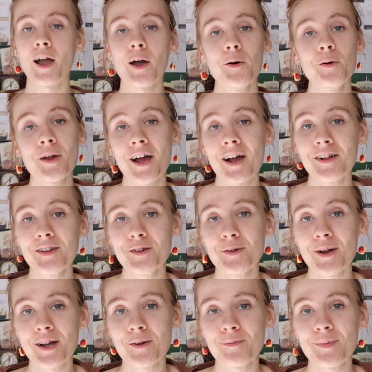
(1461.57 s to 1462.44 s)
I would highly
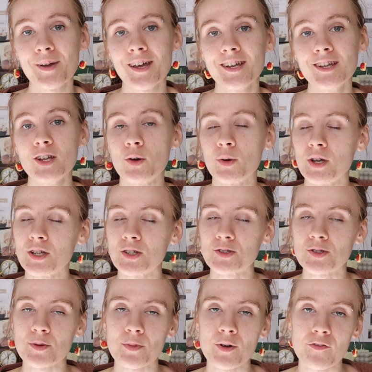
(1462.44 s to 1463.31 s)
recommend going
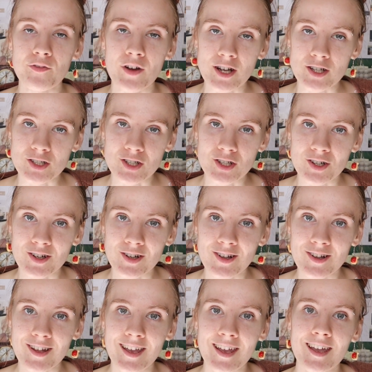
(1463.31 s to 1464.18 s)
to a
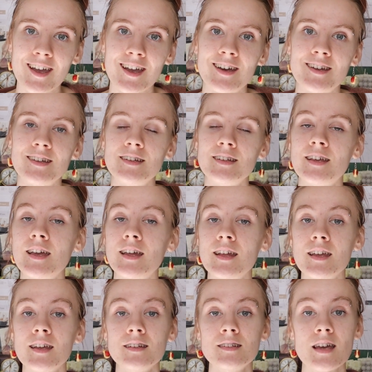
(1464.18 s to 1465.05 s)
professional and
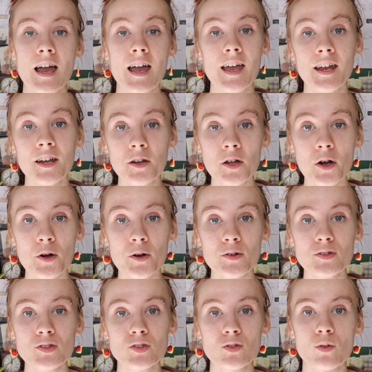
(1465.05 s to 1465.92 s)
getting
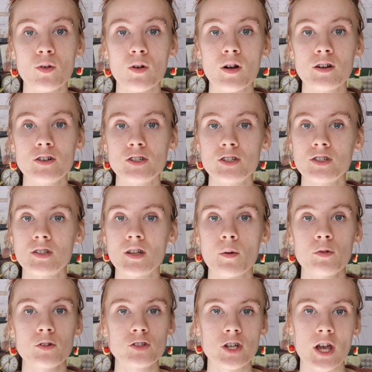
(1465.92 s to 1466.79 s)
diagnosed, or just
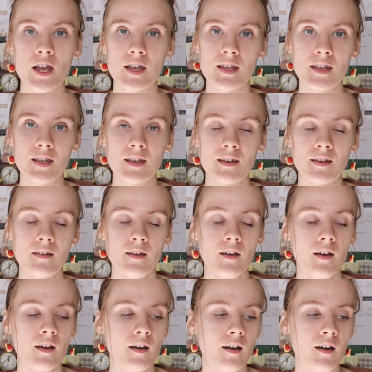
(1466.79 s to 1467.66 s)
double checking
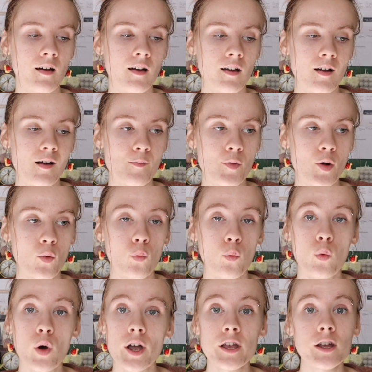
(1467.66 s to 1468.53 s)

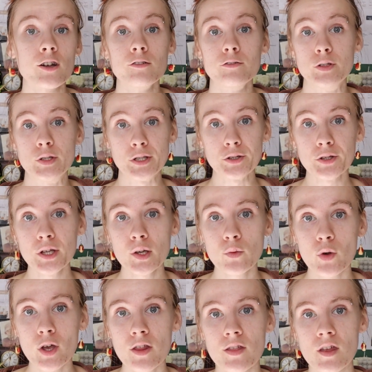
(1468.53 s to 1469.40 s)
what you're
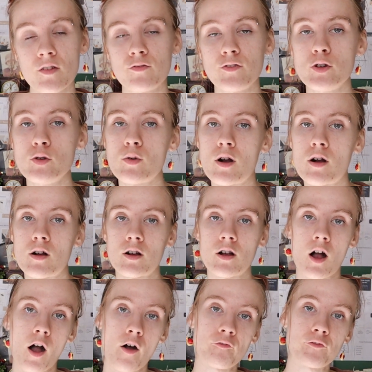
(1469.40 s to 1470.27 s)
dealing with if you are
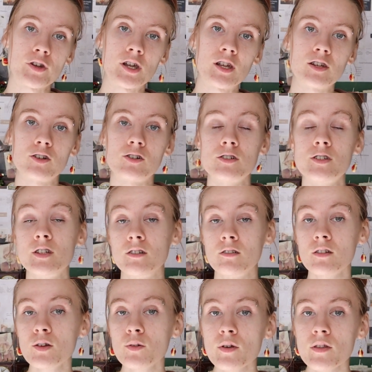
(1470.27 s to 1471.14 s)
confident you're
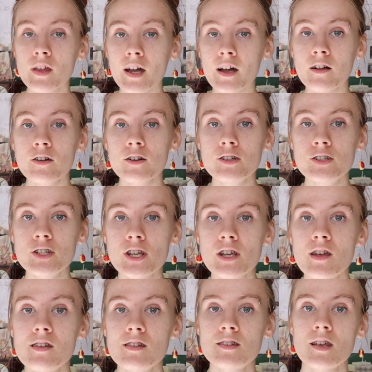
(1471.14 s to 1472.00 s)
dealing with
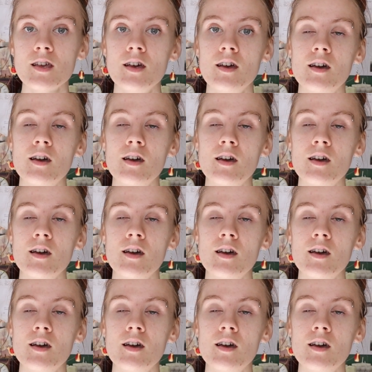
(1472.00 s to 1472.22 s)
allergies.